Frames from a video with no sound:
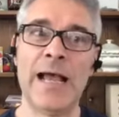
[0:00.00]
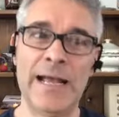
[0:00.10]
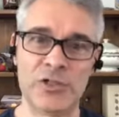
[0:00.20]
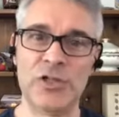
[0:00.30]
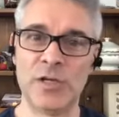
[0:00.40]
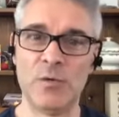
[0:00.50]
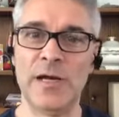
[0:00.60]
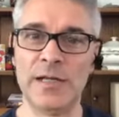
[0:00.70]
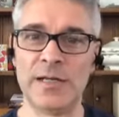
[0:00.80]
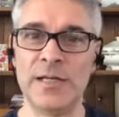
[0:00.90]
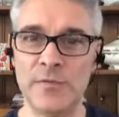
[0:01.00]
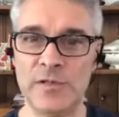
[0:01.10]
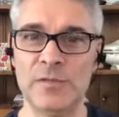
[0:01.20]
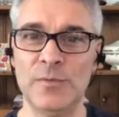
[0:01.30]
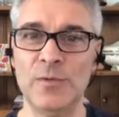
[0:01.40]
actually quite
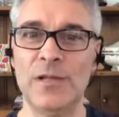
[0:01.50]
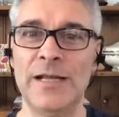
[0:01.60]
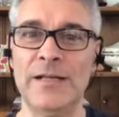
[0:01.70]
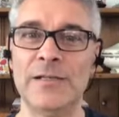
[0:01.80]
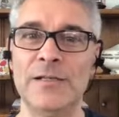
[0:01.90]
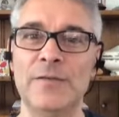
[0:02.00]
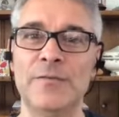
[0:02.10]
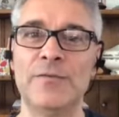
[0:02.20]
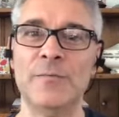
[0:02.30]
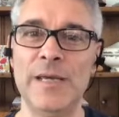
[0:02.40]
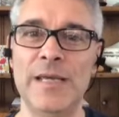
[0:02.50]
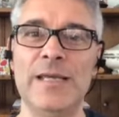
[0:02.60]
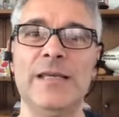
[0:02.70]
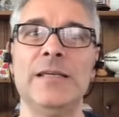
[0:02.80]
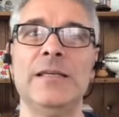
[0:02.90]
invisible and for
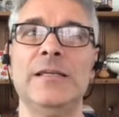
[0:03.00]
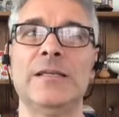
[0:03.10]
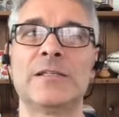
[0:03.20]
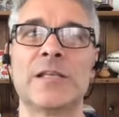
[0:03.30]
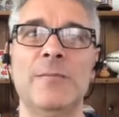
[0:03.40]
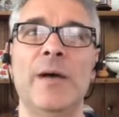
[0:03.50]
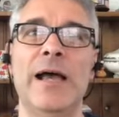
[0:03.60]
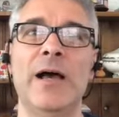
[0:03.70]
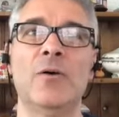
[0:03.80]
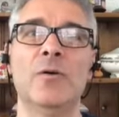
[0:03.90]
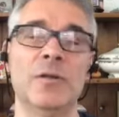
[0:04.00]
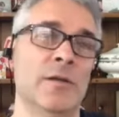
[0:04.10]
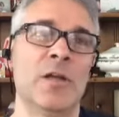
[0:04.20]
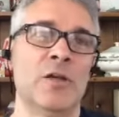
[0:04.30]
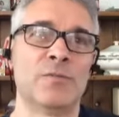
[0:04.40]
me somehow
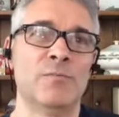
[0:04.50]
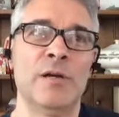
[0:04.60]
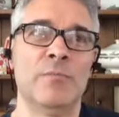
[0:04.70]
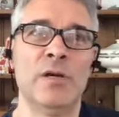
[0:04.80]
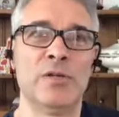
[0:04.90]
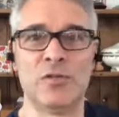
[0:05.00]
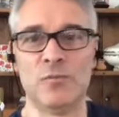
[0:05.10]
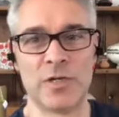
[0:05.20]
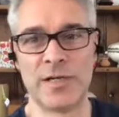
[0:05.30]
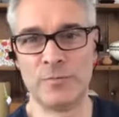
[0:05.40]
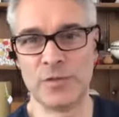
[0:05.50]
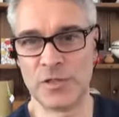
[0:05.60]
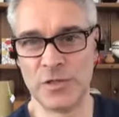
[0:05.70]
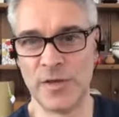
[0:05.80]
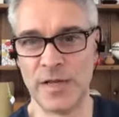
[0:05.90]
because eh, m- most of what i was
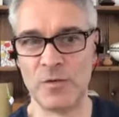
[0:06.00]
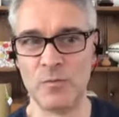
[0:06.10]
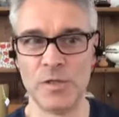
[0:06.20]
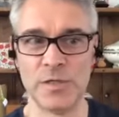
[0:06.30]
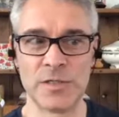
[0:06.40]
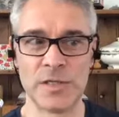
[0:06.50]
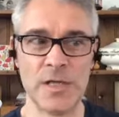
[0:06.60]
doing was